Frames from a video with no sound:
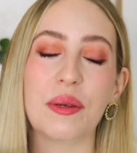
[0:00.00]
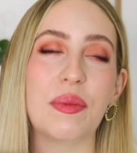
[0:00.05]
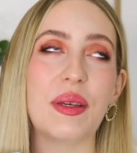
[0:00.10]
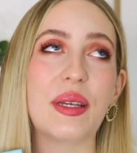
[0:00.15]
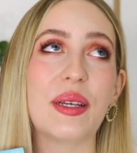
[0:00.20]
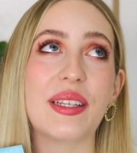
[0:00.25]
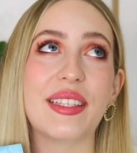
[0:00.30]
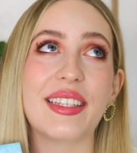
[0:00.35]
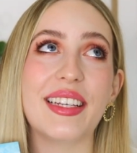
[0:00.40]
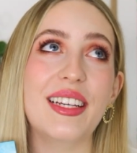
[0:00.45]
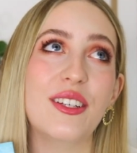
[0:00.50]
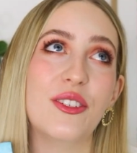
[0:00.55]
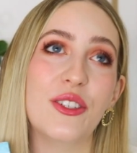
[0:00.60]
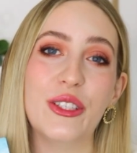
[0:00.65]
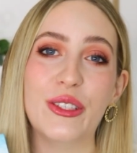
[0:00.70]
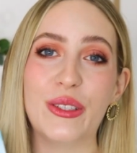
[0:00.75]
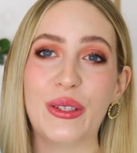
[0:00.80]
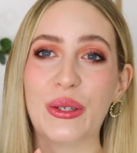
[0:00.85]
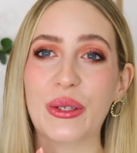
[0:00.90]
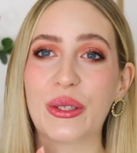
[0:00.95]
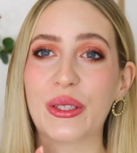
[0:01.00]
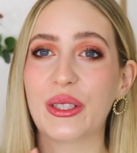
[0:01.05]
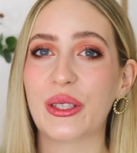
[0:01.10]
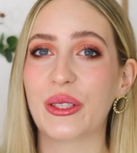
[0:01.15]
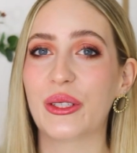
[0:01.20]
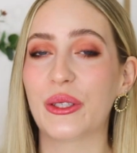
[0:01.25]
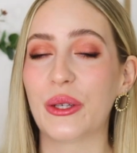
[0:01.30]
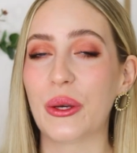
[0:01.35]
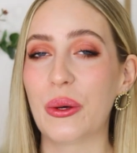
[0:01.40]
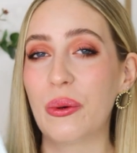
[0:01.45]
because it just looks
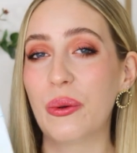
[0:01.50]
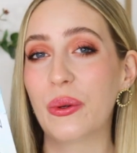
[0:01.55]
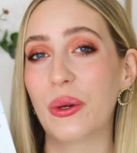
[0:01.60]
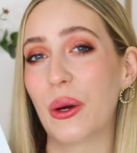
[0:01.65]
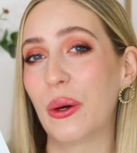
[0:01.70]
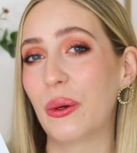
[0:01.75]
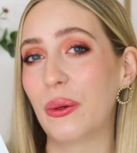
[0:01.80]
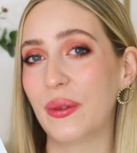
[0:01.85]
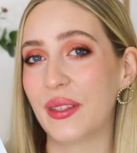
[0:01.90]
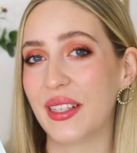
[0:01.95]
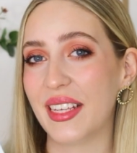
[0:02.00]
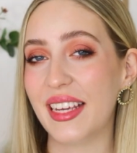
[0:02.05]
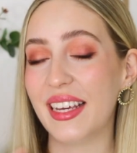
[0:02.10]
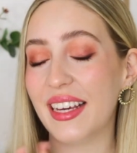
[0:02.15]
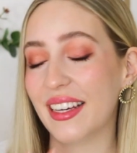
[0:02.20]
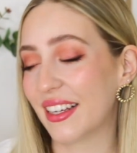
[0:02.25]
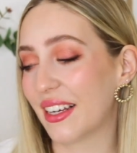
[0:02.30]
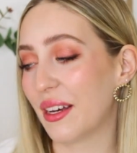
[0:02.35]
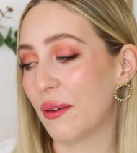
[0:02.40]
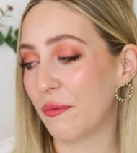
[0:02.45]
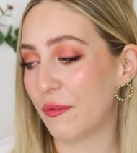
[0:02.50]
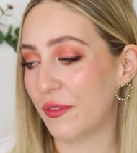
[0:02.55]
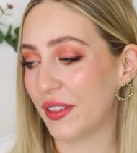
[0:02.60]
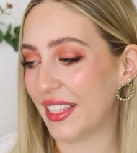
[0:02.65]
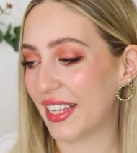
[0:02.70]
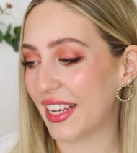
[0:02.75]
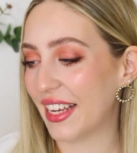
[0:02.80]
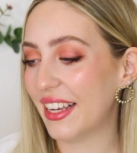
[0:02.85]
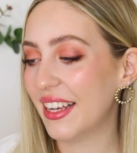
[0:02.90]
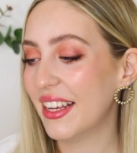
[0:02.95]
so cozy and
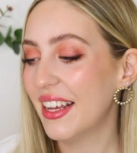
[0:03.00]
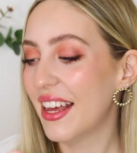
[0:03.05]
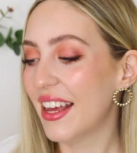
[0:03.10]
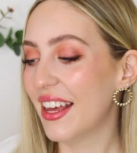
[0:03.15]
comforting.